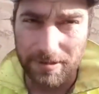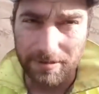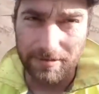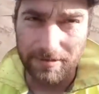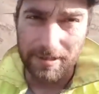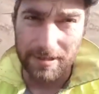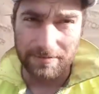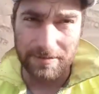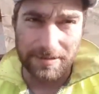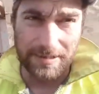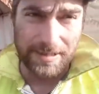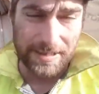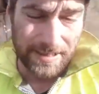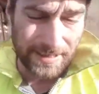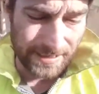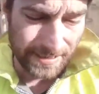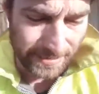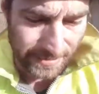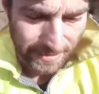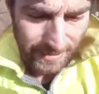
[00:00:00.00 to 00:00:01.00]
ground,
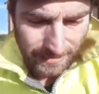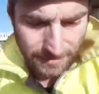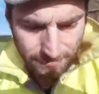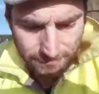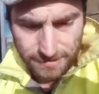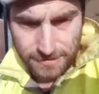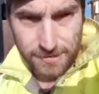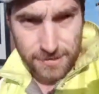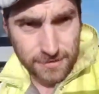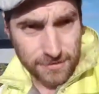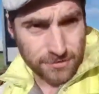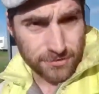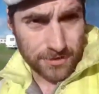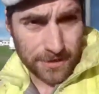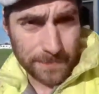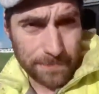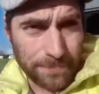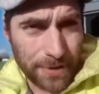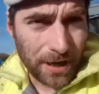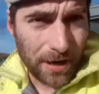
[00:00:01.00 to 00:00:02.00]
then you're into
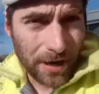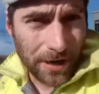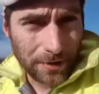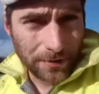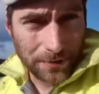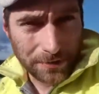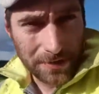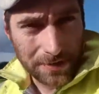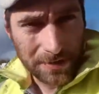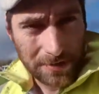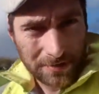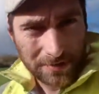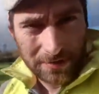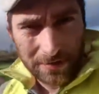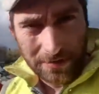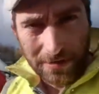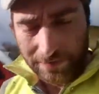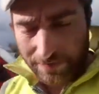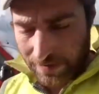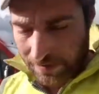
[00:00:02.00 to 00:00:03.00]
drilling piles.
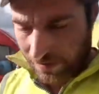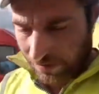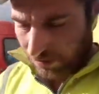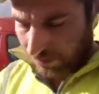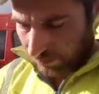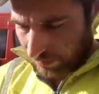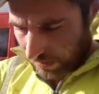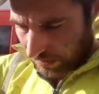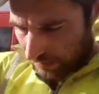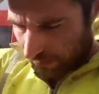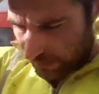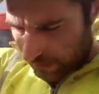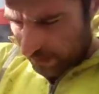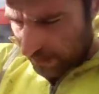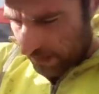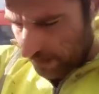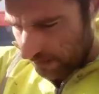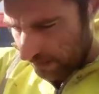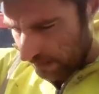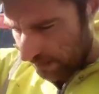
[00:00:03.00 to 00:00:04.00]
You're having to drill
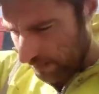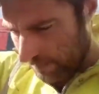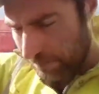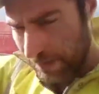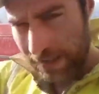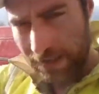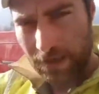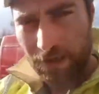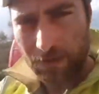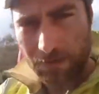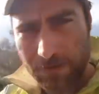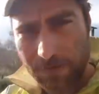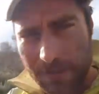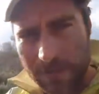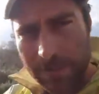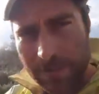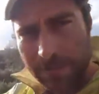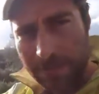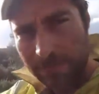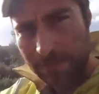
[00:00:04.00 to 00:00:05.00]
big
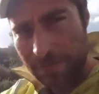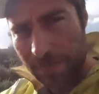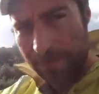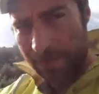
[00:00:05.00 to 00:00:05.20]
holes with